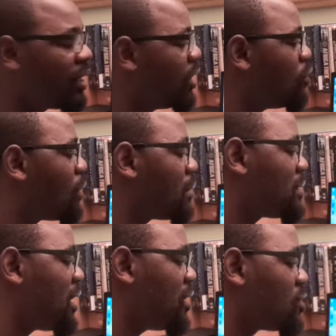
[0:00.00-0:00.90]
You know what I'm
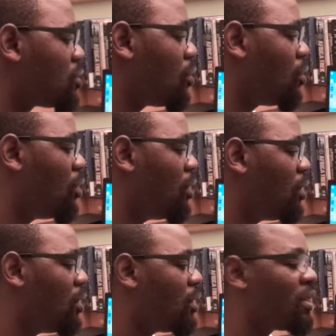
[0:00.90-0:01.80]
saying? So,
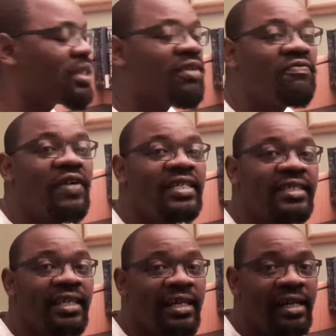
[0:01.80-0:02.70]
the
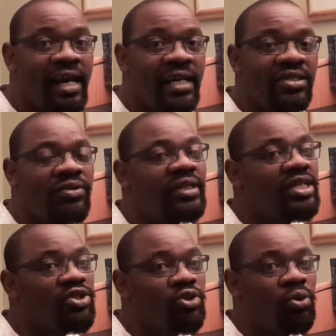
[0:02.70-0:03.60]
first thing, guys, you
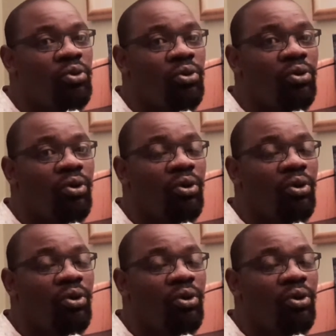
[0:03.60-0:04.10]
need to